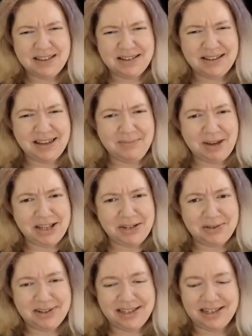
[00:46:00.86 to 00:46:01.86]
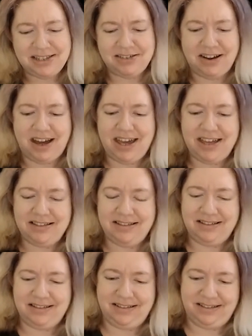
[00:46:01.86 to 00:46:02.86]
Am I doing this right?
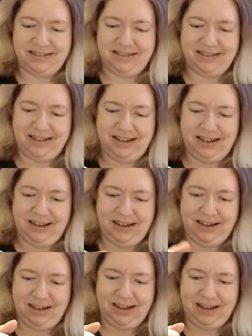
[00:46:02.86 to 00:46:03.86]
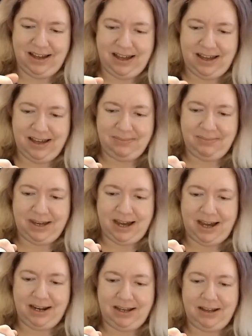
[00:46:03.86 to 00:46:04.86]
I am
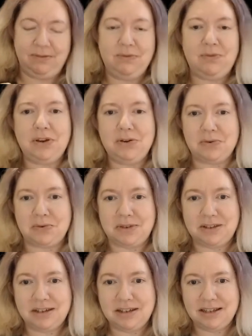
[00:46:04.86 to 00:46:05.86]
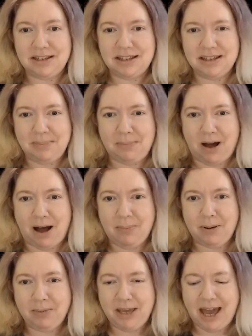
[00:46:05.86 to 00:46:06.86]
kind of confused. Is this a
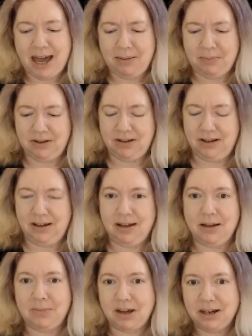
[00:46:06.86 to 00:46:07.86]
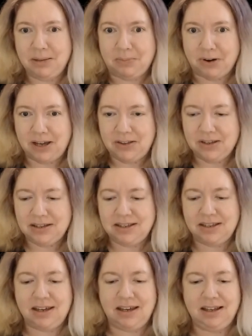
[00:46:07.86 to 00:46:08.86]
pop-up cap? Am I gonna break this
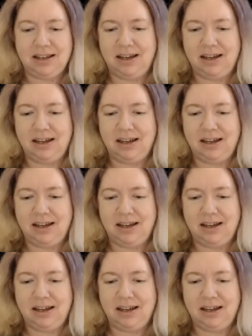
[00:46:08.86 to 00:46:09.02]
thing?